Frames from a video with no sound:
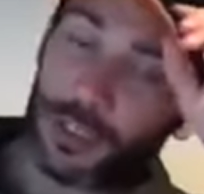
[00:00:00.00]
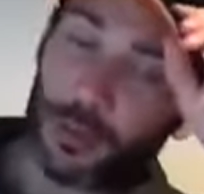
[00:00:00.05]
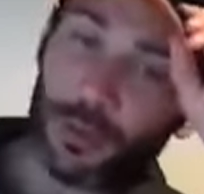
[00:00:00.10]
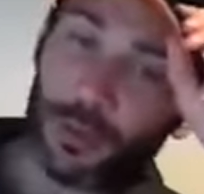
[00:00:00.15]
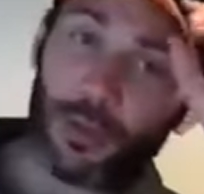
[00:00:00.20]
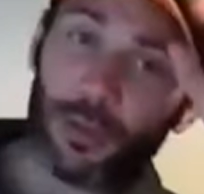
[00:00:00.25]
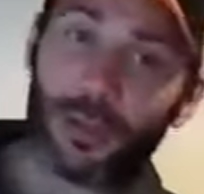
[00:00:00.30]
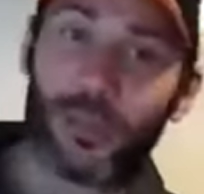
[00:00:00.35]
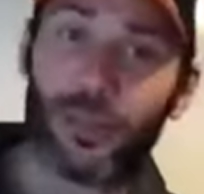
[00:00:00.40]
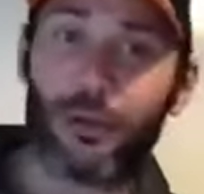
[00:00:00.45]
So we've
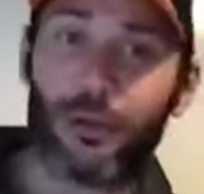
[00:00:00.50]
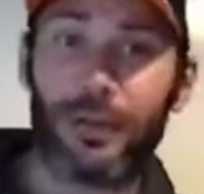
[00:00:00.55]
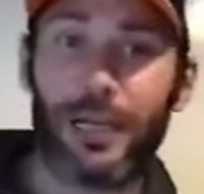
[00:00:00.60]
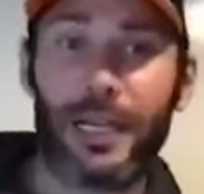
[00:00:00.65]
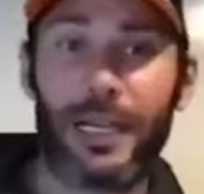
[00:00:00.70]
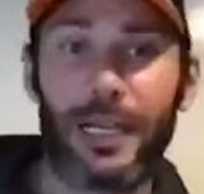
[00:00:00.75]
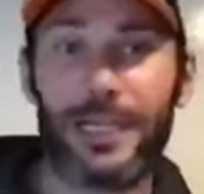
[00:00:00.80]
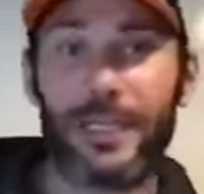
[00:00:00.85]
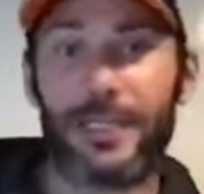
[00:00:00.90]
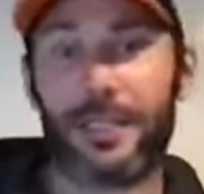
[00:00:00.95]
got
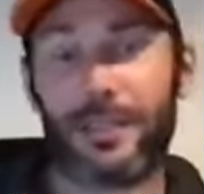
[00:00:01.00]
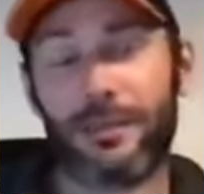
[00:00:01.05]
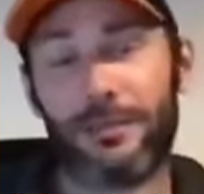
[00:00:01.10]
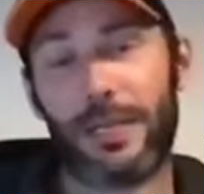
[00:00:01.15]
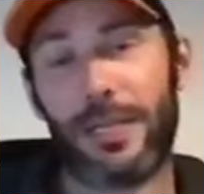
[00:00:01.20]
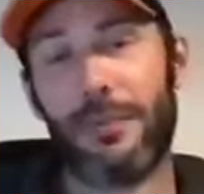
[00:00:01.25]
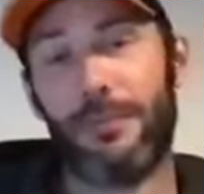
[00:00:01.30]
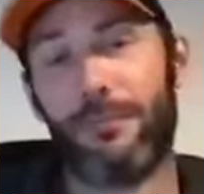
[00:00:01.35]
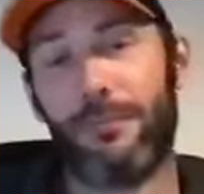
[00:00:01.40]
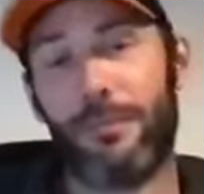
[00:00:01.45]
three leaks, a
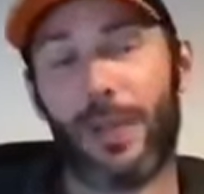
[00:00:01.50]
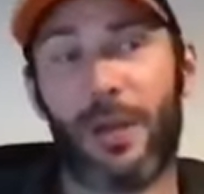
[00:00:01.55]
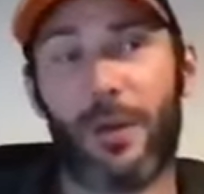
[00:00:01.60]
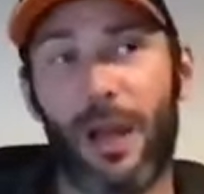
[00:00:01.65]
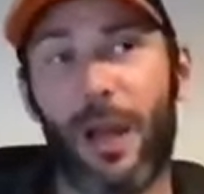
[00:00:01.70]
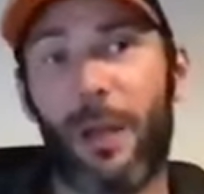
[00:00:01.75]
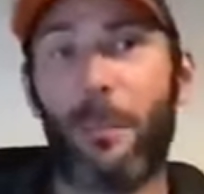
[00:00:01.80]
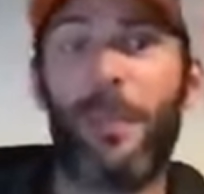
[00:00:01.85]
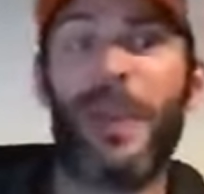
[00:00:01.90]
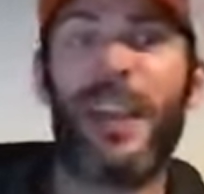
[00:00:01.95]
really a,
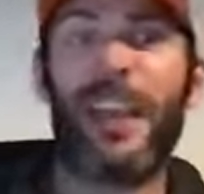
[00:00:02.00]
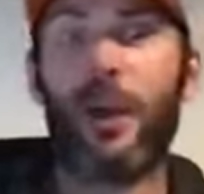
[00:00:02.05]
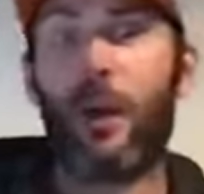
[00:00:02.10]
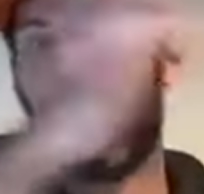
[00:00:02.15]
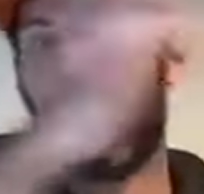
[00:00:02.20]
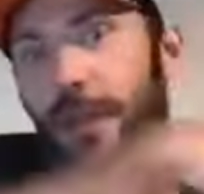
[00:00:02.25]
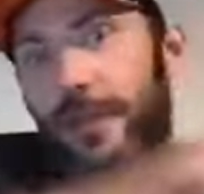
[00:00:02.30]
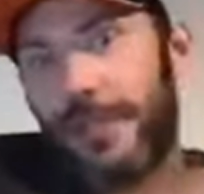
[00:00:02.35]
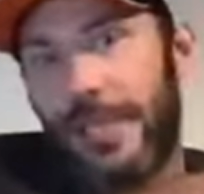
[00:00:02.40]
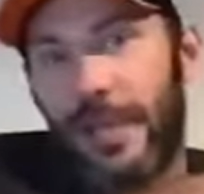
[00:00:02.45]
a bigger
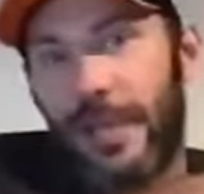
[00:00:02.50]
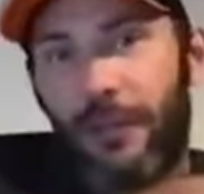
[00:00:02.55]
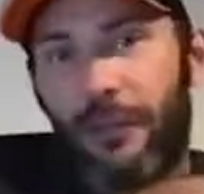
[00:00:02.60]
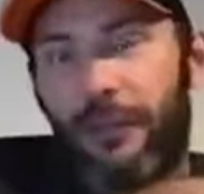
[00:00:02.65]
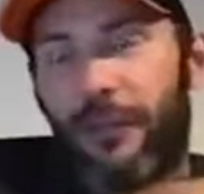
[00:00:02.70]
one down the